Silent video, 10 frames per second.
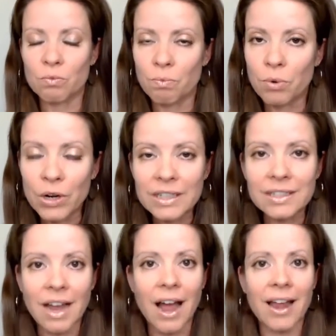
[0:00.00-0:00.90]
put
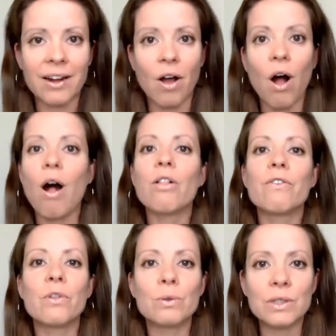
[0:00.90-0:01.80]
aside all
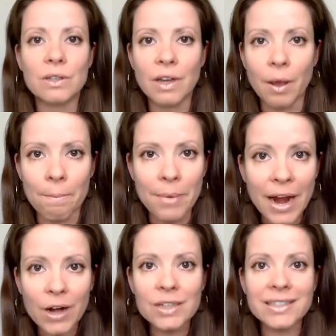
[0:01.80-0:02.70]
of those
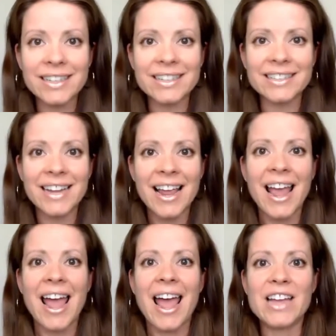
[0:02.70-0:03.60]
comparisons
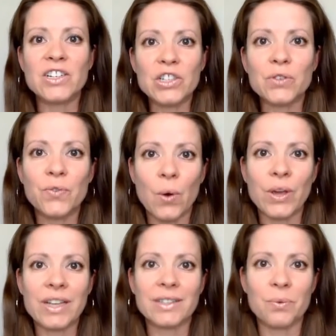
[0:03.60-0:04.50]
and just
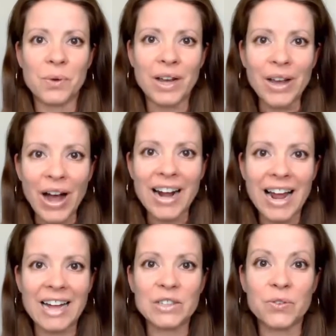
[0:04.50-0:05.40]
focus on what God
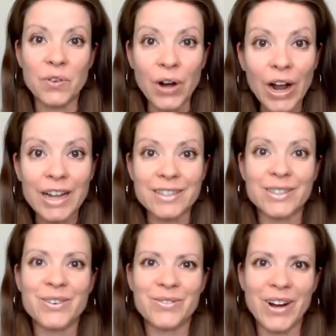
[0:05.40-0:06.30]
has for
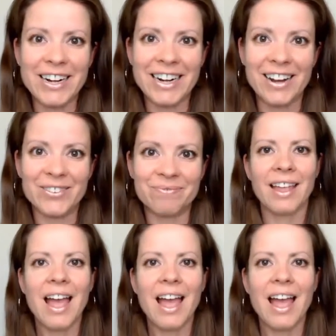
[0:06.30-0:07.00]
us right now.